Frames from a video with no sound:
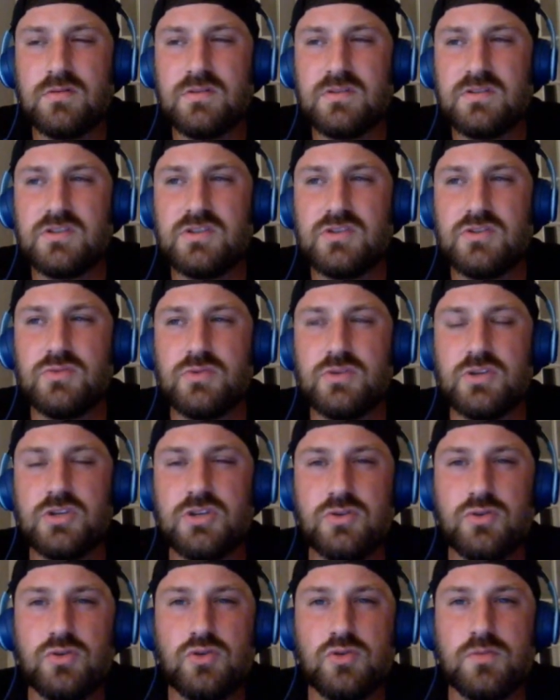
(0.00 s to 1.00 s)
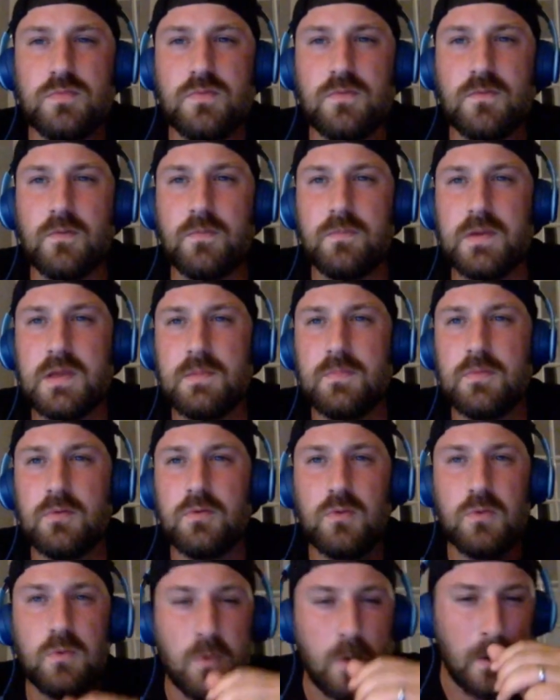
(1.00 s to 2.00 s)
to cube for
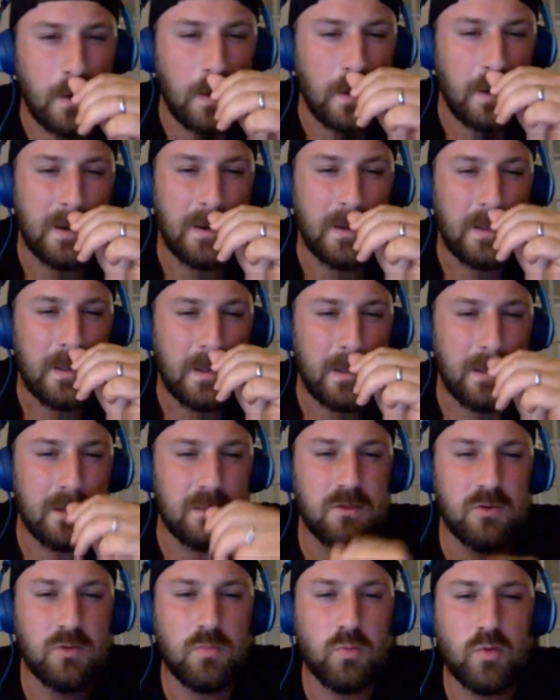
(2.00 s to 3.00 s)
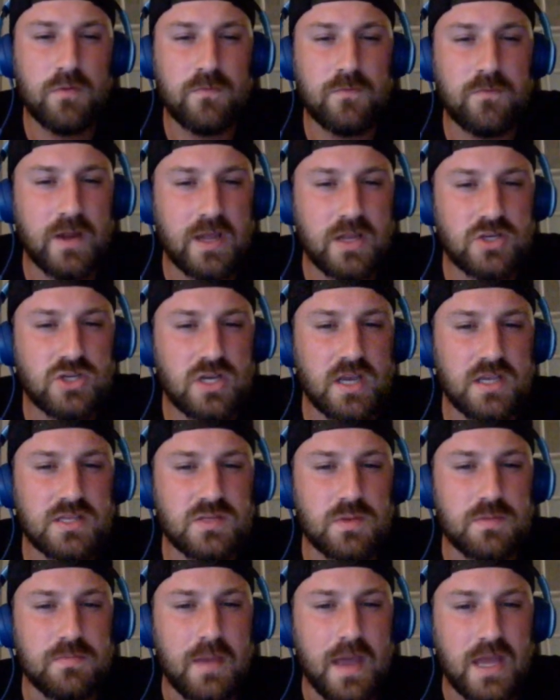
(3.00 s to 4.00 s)
people who are a little more enfranchised
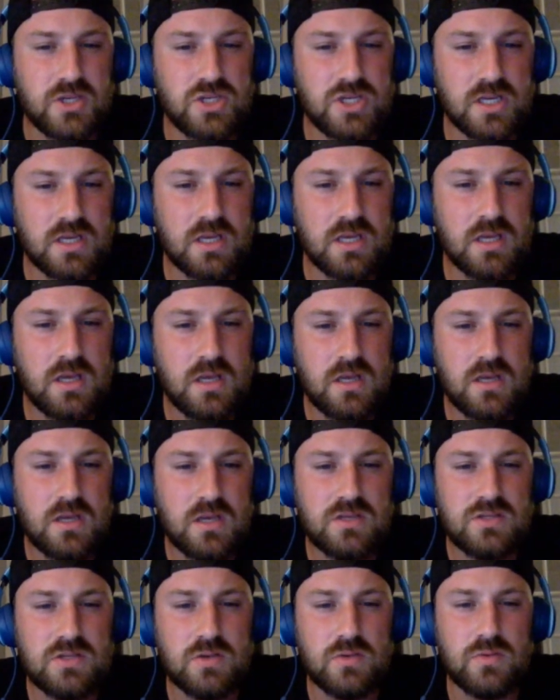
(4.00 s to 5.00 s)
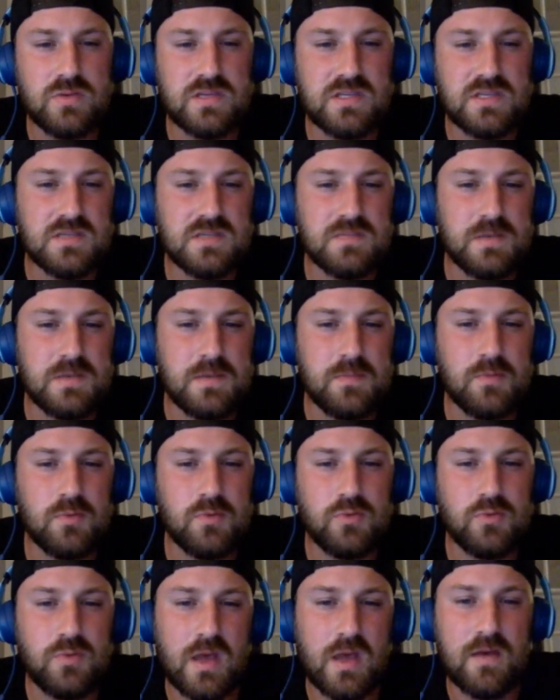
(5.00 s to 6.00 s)
with Magic. So this is people
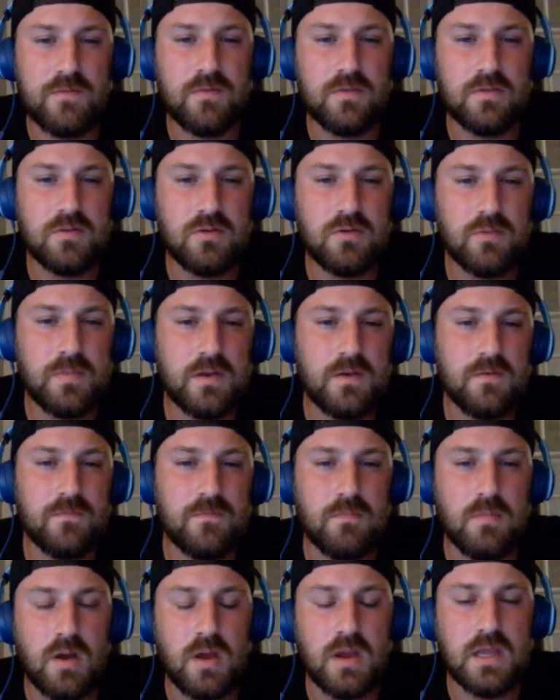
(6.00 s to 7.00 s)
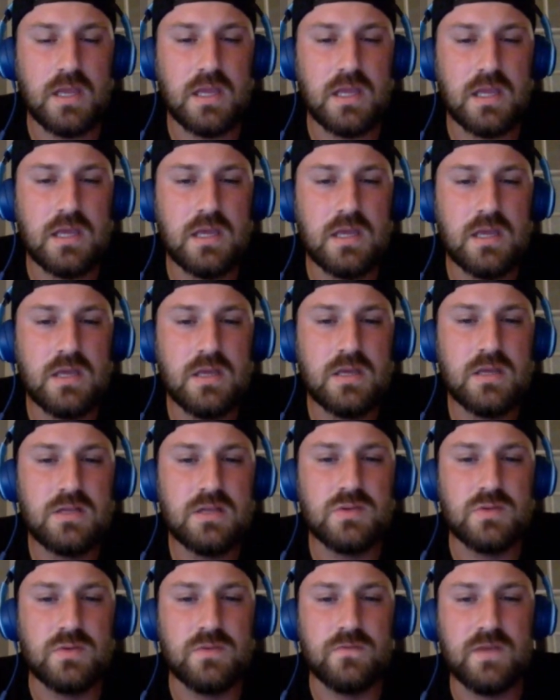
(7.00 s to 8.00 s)
who have a little bit of money
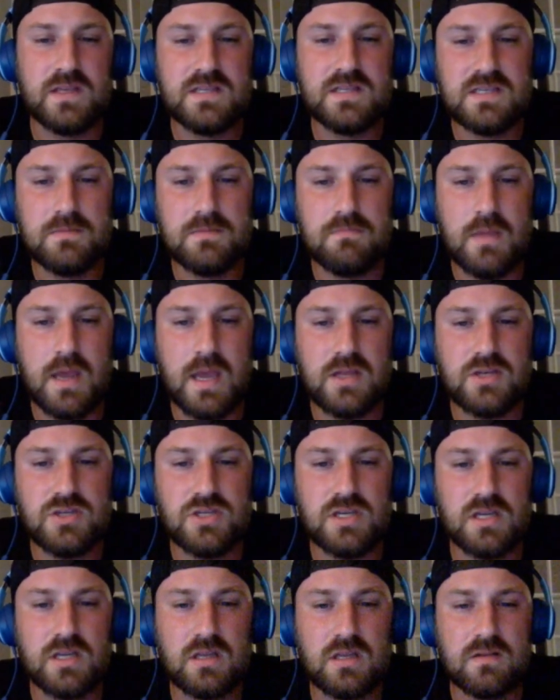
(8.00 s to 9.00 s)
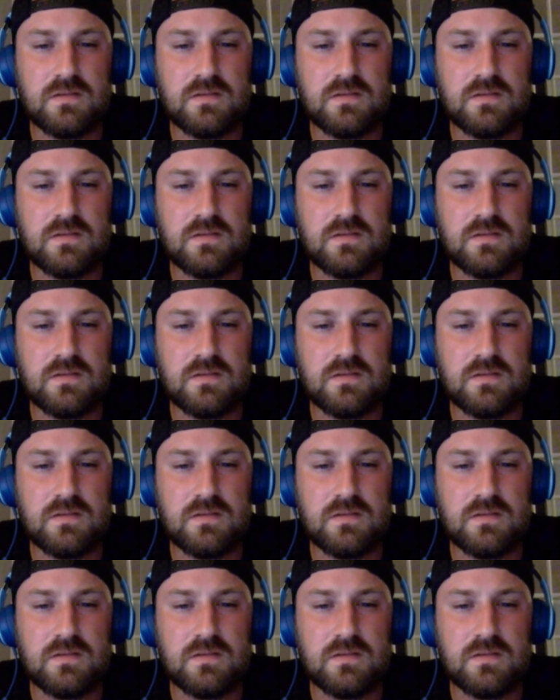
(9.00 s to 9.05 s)
to invest in Magic,